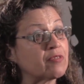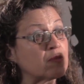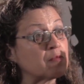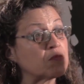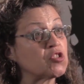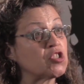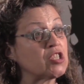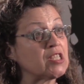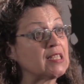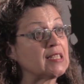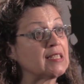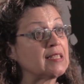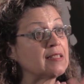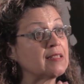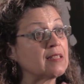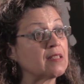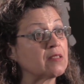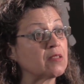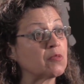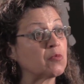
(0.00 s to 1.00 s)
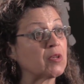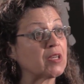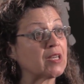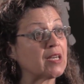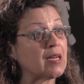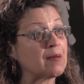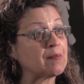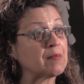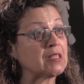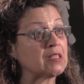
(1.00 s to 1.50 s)
from Chile, that they were
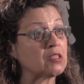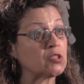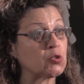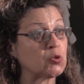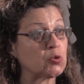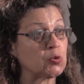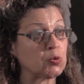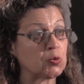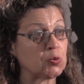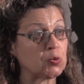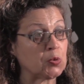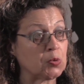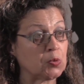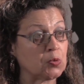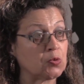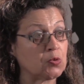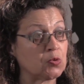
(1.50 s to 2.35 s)
coming to,